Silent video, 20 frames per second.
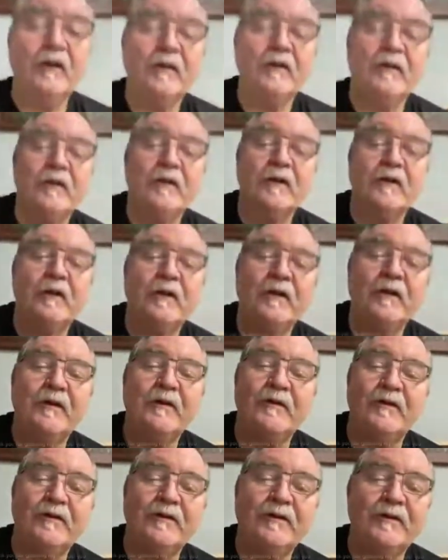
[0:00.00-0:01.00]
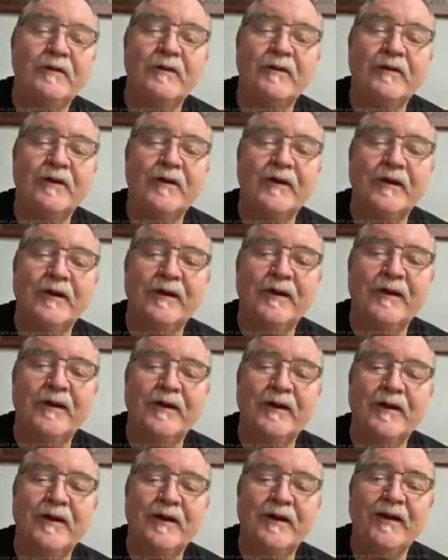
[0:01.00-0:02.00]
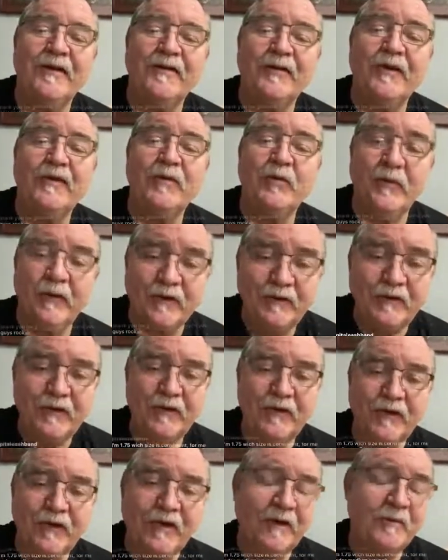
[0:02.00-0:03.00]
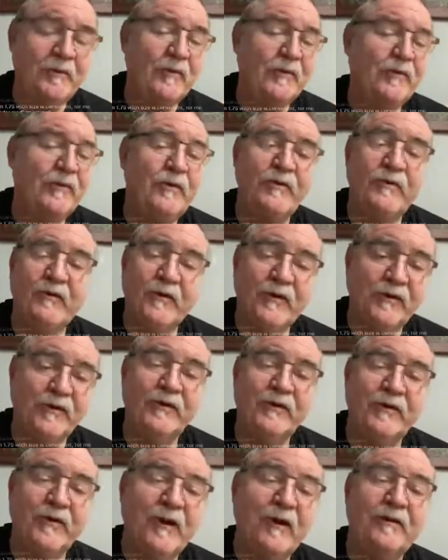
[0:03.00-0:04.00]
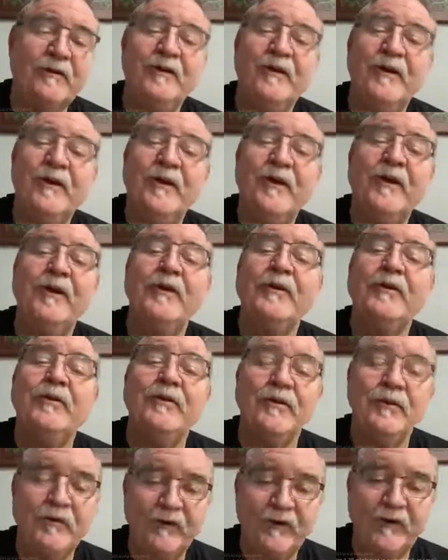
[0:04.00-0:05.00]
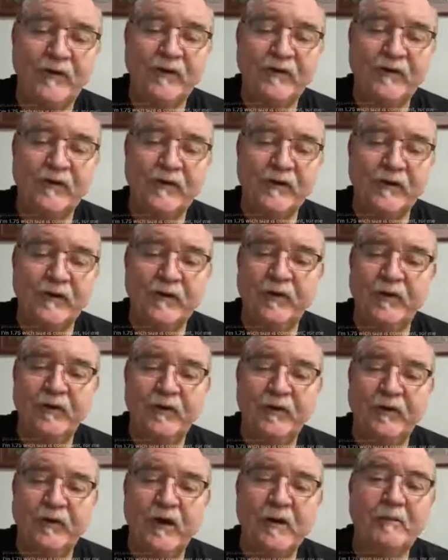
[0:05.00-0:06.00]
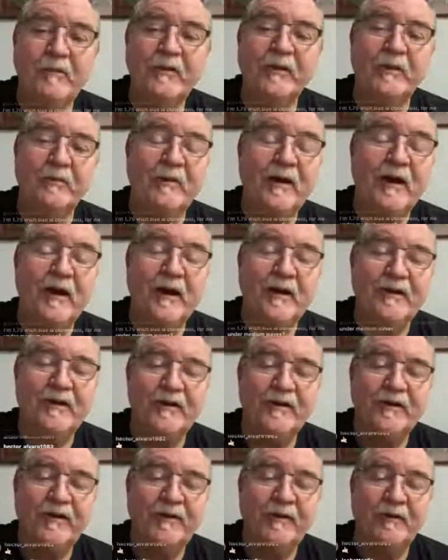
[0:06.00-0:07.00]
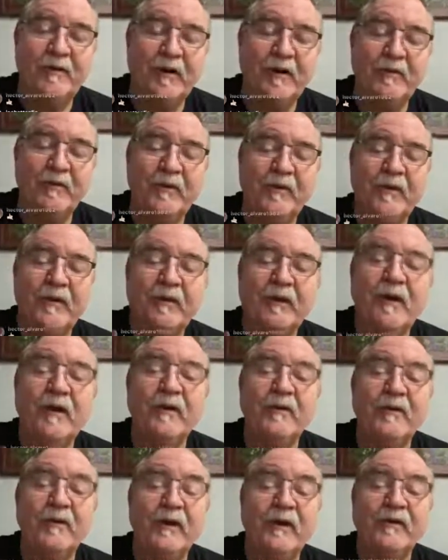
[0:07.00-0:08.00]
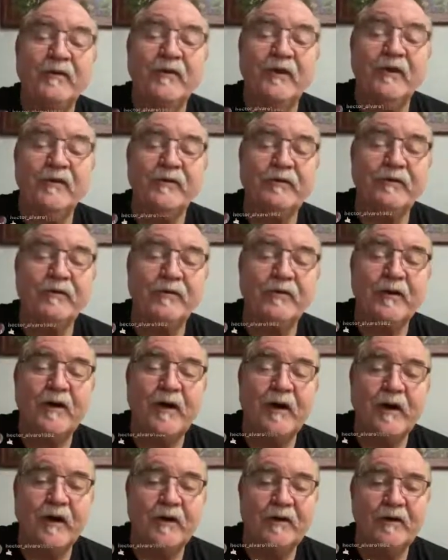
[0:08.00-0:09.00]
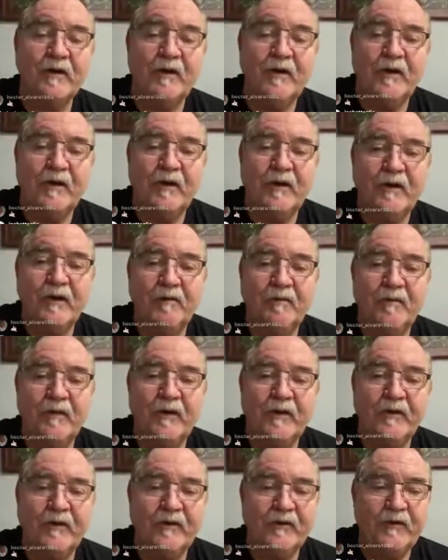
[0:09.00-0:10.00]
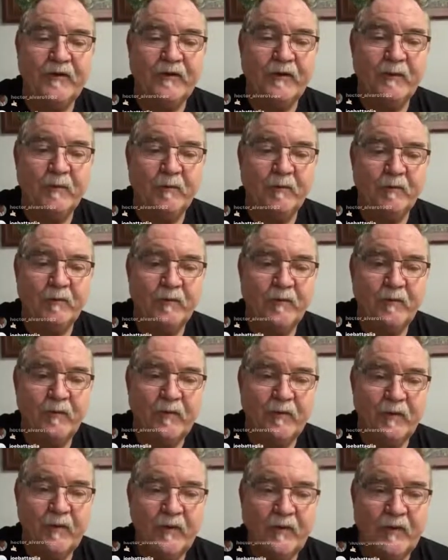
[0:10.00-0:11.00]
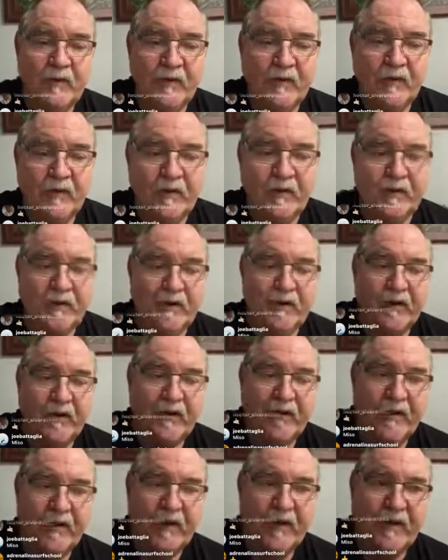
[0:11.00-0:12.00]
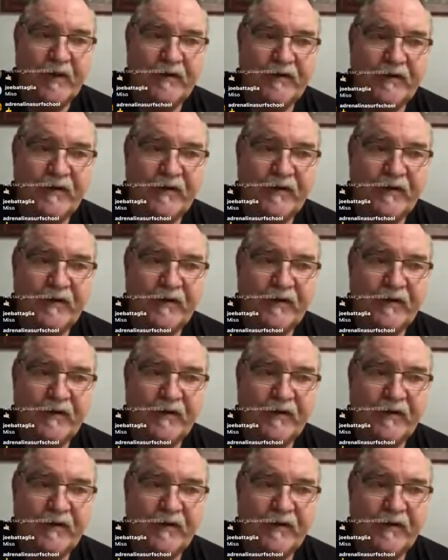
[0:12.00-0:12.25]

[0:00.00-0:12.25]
people are getting turned on to twin fins again. And I say twin fin, I mean 2 fins, not 2 fins and a little nub in the back. In my opinion, that creates extra drag. But